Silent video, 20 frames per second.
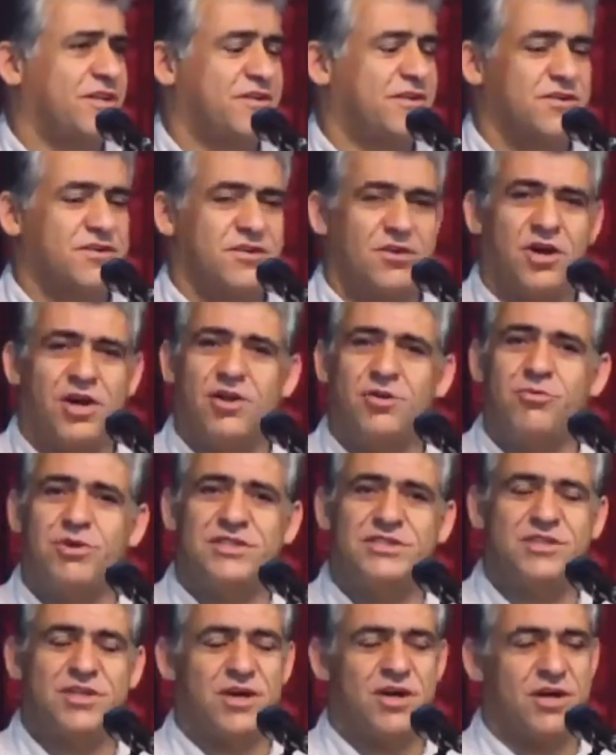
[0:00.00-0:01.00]
Always
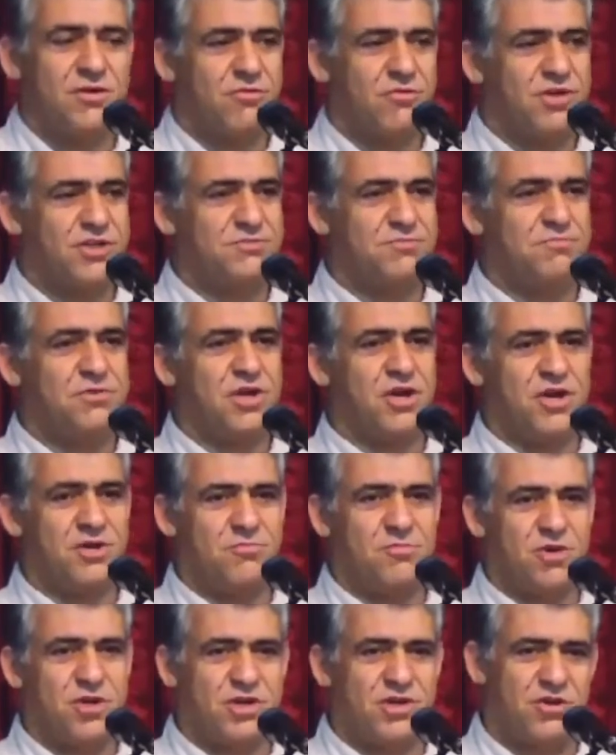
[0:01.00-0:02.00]
I was behind my
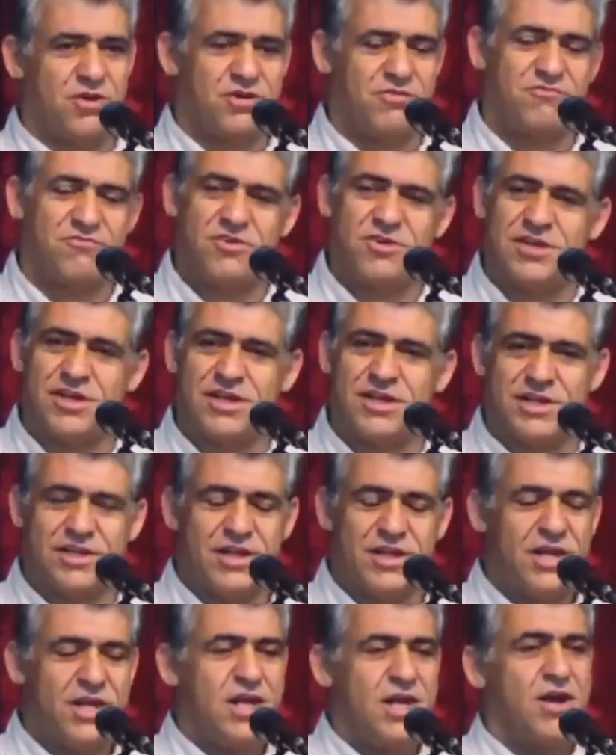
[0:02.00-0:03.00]
grandfather and
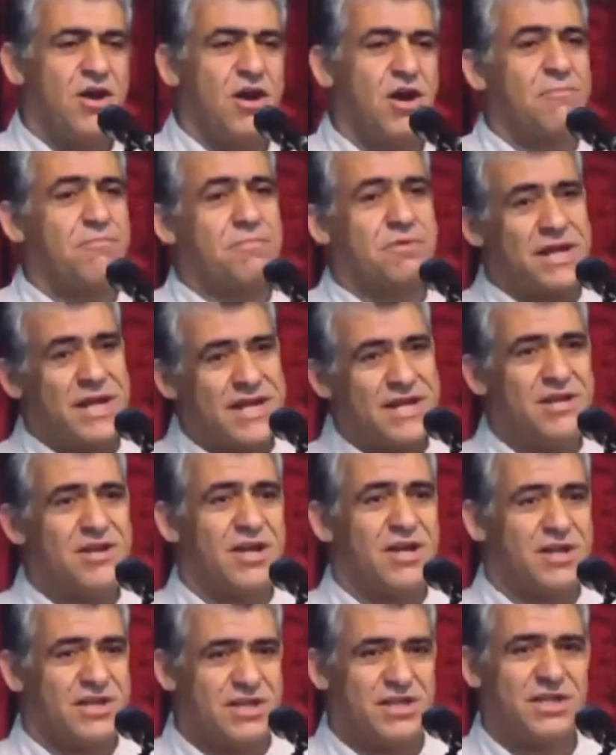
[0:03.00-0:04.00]
I pray like
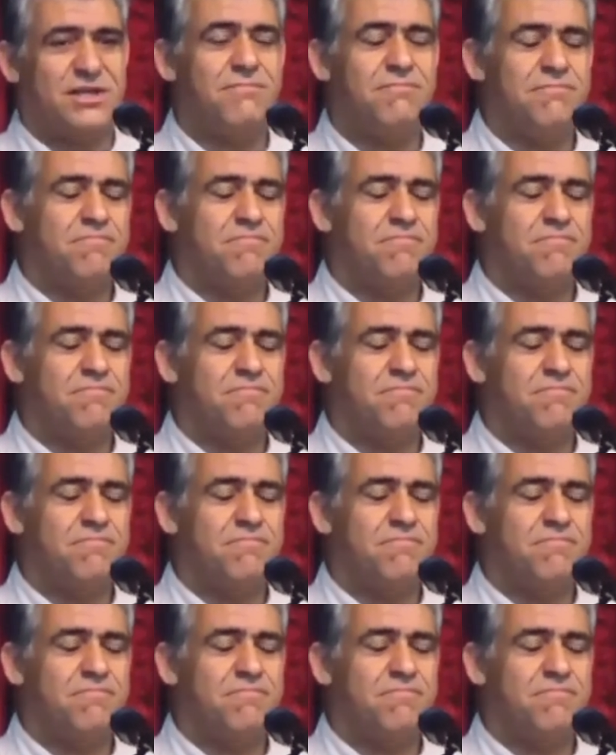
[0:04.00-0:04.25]
him.